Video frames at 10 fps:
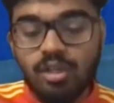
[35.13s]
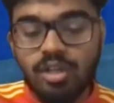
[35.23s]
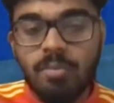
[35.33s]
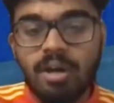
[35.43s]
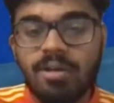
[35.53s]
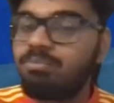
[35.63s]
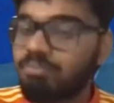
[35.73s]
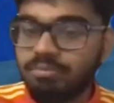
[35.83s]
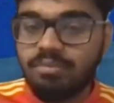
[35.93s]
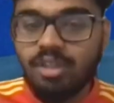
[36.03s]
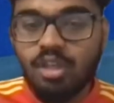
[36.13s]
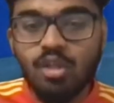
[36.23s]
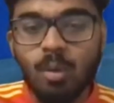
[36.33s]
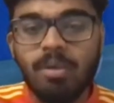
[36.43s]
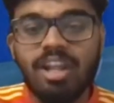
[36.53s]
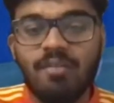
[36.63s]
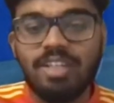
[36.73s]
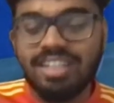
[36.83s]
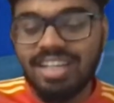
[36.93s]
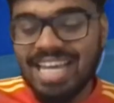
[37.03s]
talking about your
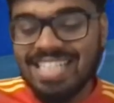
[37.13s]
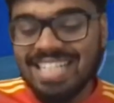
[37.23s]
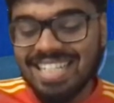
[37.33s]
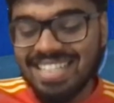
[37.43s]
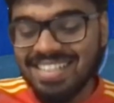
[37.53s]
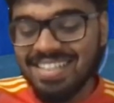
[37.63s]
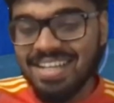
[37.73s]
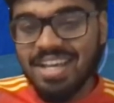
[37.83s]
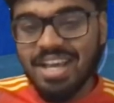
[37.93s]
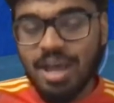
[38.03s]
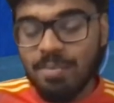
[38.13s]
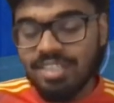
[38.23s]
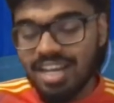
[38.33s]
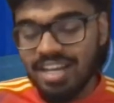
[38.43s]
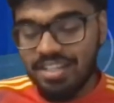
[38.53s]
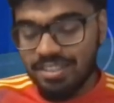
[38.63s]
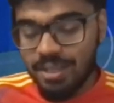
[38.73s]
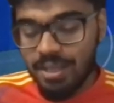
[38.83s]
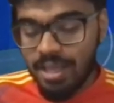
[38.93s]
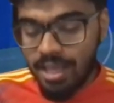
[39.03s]
beloved Italy, Mathias,
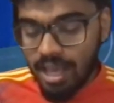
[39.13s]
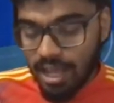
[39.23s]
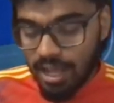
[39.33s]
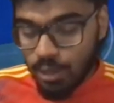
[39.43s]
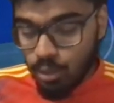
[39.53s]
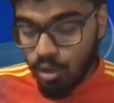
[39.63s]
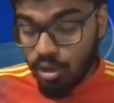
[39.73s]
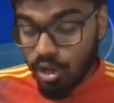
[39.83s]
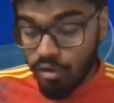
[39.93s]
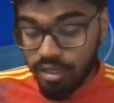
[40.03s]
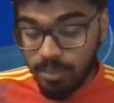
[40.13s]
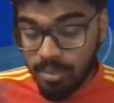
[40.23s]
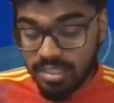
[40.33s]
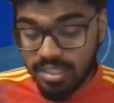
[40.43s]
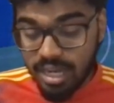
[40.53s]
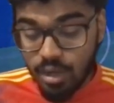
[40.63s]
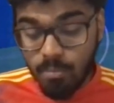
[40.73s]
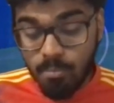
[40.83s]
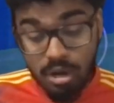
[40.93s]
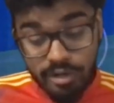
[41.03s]
who are currently missing
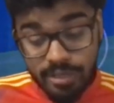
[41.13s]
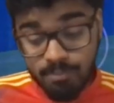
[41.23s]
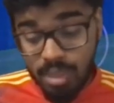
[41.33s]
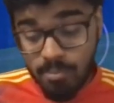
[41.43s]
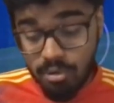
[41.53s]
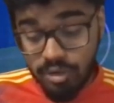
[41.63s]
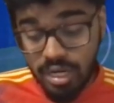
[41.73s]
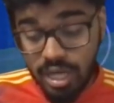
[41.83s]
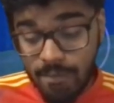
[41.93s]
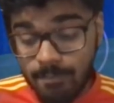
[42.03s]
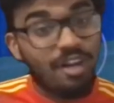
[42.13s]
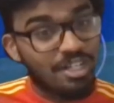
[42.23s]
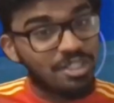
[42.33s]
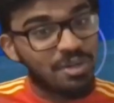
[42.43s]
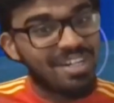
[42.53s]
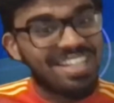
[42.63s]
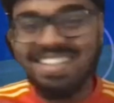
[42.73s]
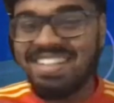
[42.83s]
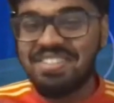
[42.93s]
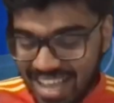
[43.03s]
out Meret, Barella, and Fagioli.
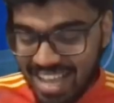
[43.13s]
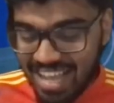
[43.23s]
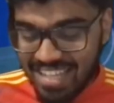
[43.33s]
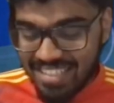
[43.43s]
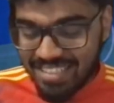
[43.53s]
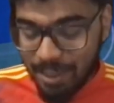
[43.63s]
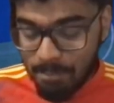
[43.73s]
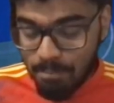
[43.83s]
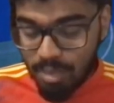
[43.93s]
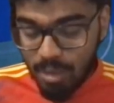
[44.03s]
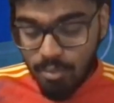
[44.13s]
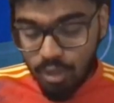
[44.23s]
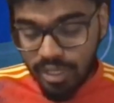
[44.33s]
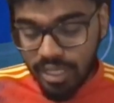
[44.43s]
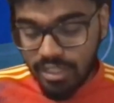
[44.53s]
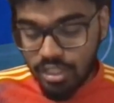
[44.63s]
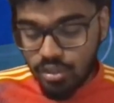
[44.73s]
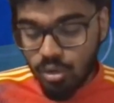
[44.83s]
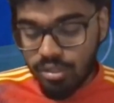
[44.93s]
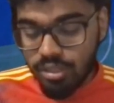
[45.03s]
But looking at their
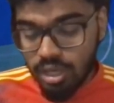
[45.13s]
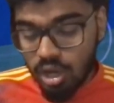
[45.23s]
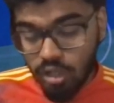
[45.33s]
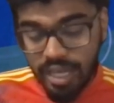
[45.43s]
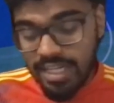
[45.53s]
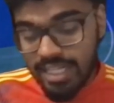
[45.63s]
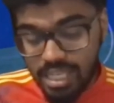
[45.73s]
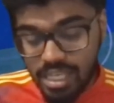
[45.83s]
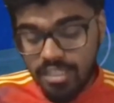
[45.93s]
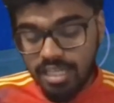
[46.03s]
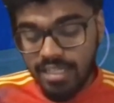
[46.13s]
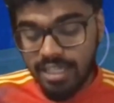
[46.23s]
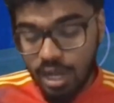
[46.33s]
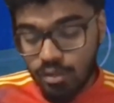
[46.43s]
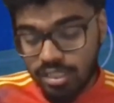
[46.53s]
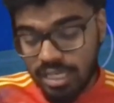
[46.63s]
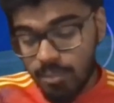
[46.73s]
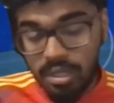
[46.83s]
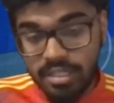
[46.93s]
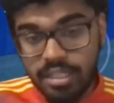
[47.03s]
squad, are there any key
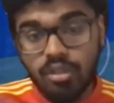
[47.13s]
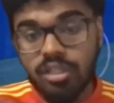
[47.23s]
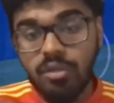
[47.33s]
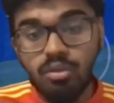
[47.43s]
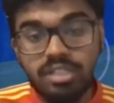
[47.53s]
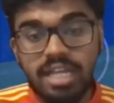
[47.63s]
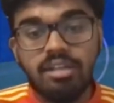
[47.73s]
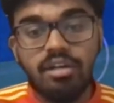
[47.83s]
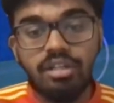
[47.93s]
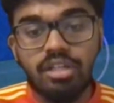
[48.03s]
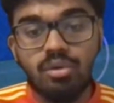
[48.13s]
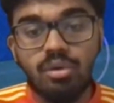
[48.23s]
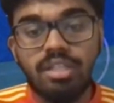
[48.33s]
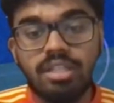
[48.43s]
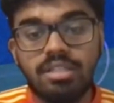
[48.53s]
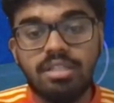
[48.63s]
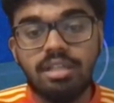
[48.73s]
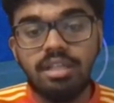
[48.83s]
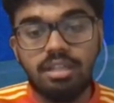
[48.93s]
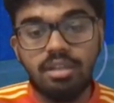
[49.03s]
outstanding players that you think will stand out in the squad this
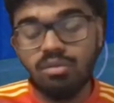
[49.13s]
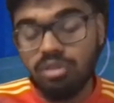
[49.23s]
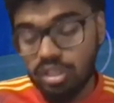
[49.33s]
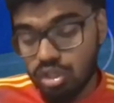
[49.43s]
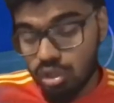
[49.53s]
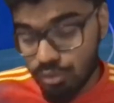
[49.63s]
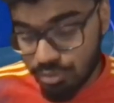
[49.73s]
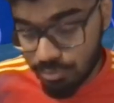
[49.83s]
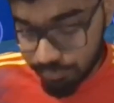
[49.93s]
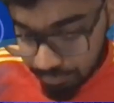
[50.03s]
Euros?